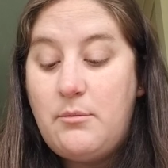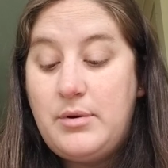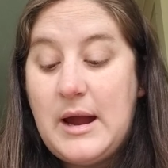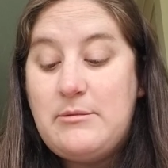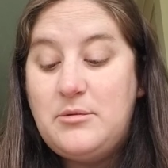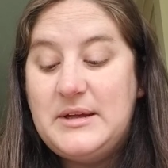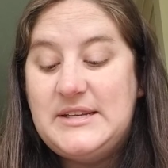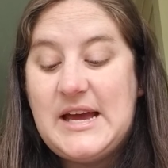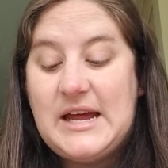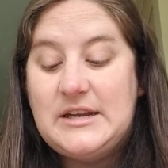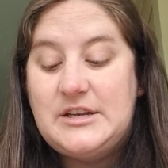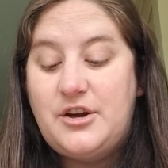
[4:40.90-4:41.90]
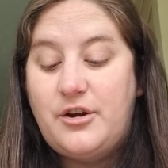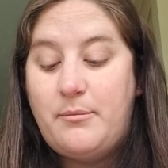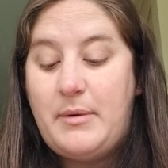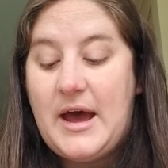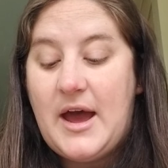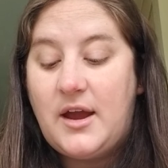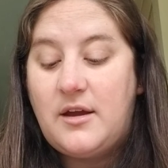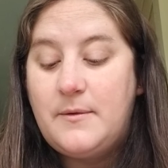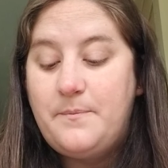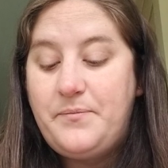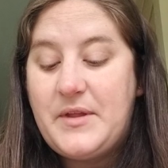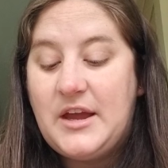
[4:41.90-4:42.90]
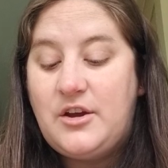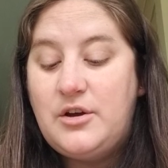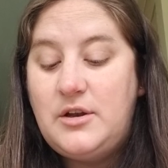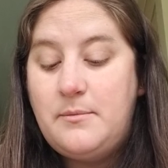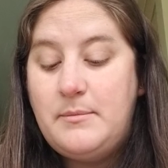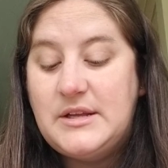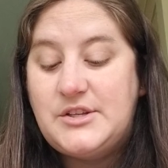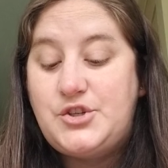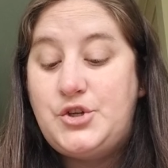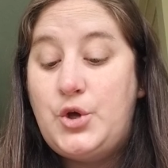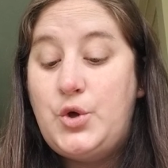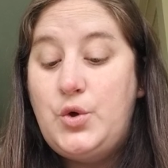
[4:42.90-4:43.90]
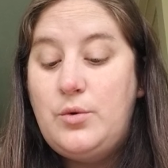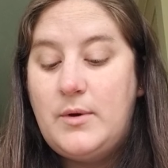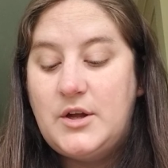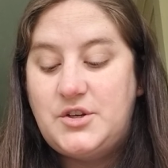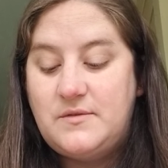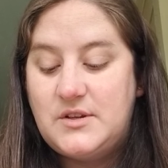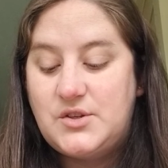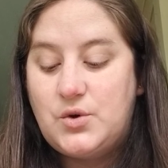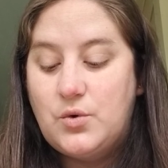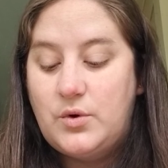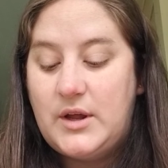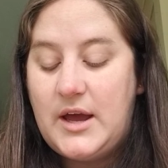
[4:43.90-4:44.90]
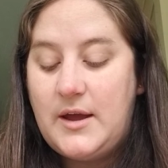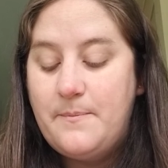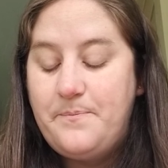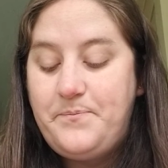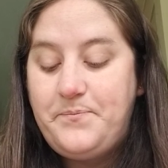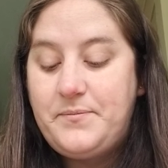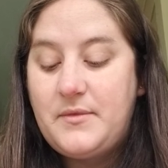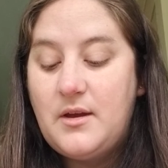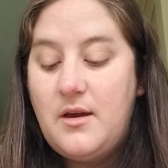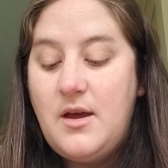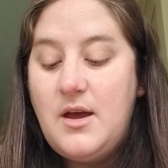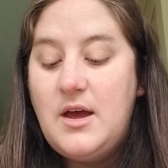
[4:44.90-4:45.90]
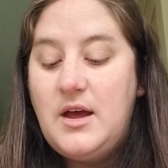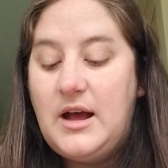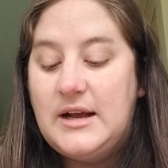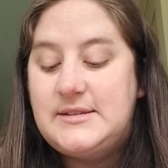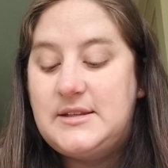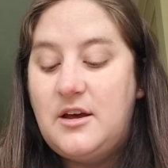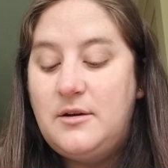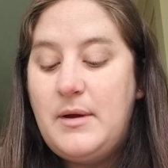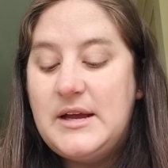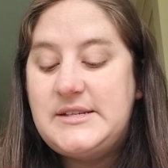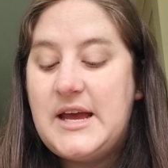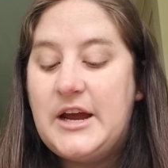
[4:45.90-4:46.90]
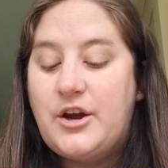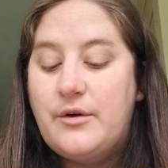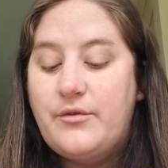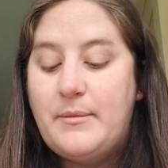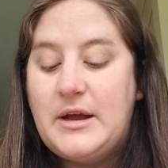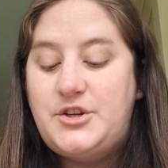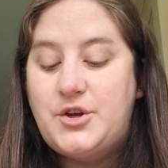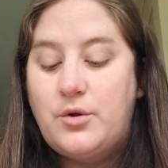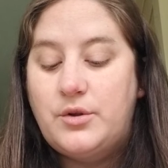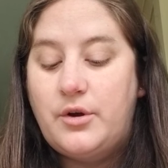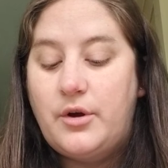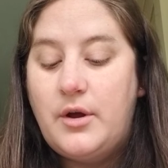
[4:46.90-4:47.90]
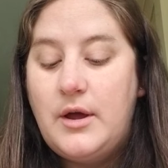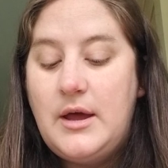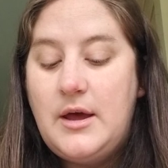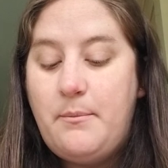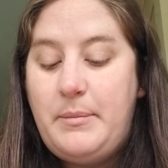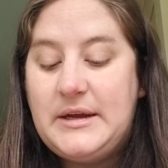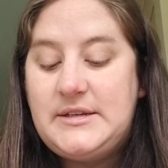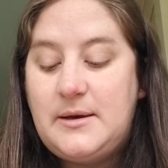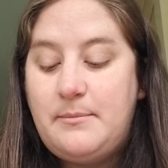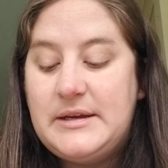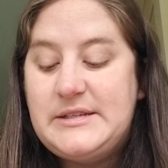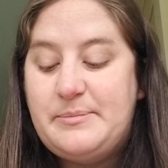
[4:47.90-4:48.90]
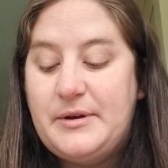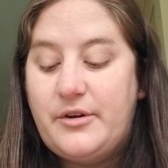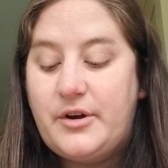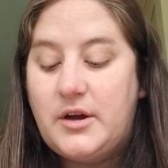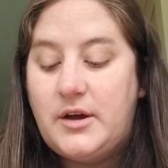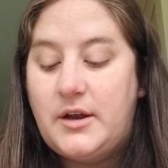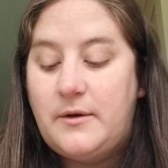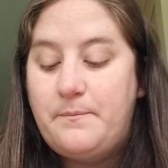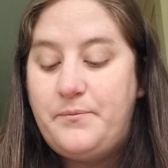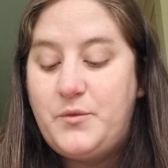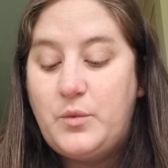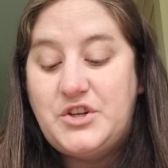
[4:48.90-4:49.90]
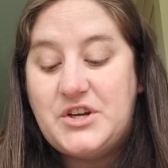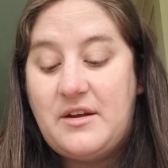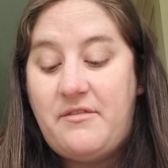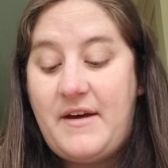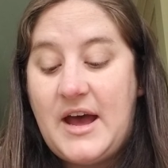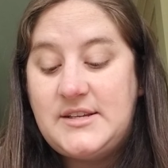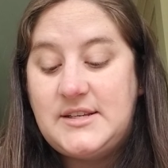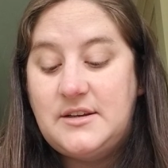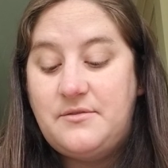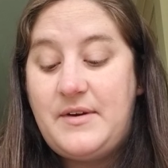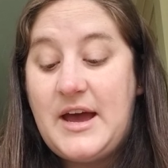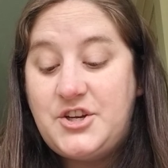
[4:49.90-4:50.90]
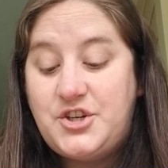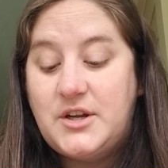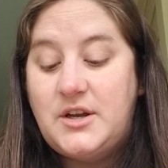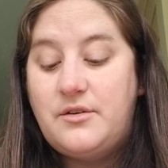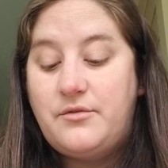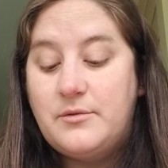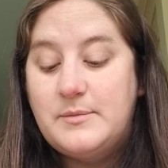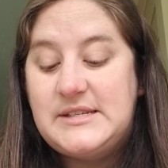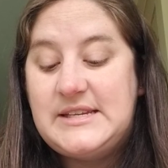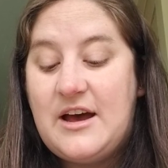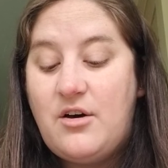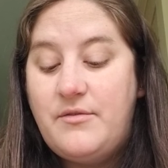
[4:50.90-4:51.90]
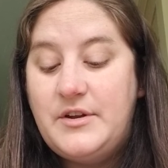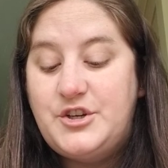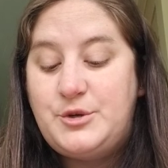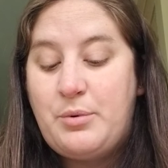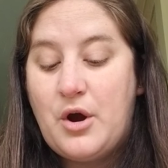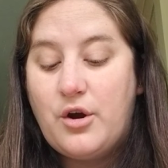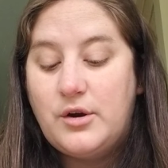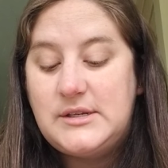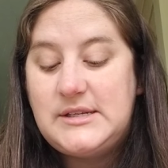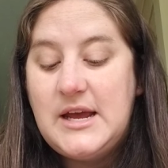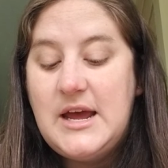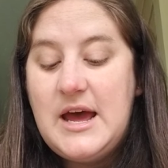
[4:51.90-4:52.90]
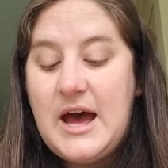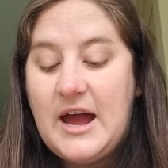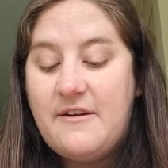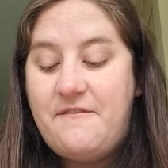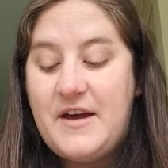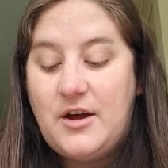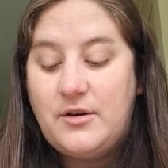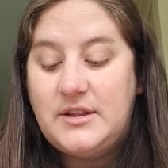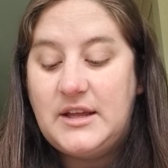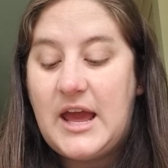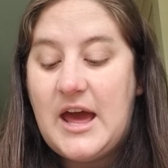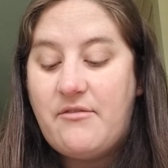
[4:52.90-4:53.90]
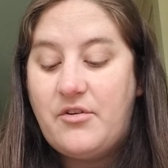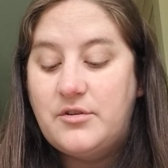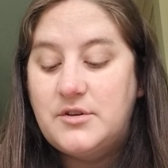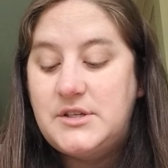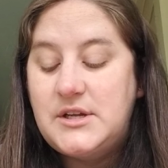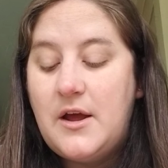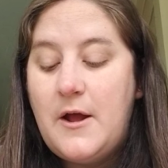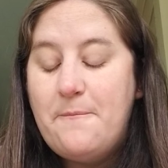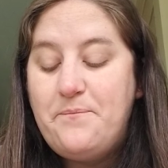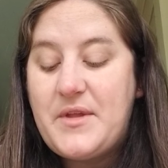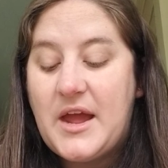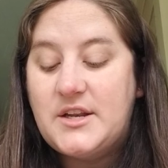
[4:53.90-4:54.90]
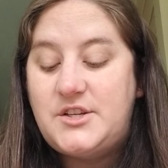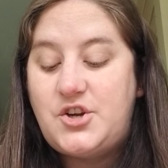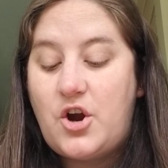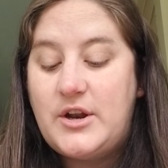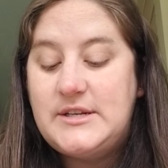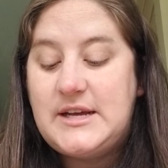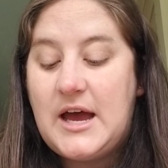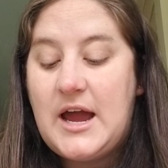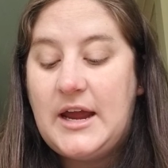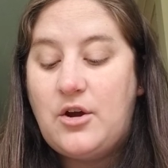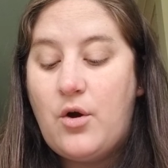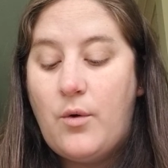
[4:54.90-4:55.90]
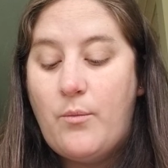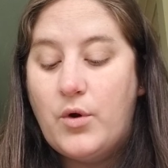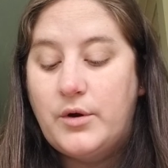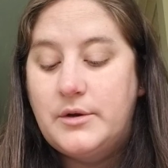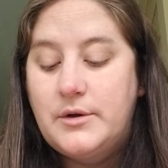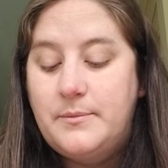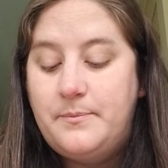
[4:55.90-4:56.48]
Probably time to turn back. I couldn't miss too much of the school day. I slung my sack over my shoulder, picked up my spear gun, which I'd fashioned from salvaged parts I'd found in the caverns, and started to hike homeward.